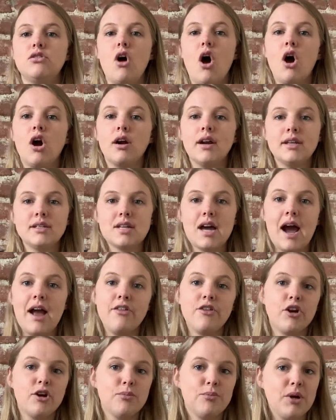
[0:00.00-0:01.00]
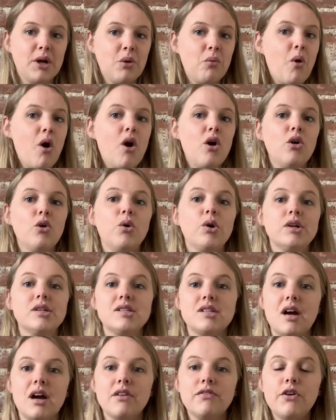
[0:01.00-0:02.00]
aren't either a brick wall or
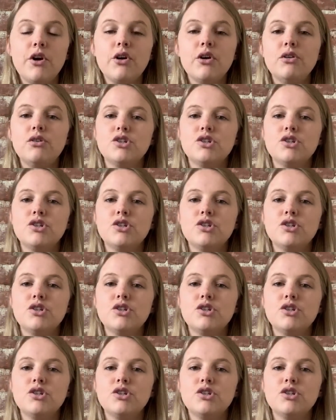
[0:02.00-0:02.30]
stock photo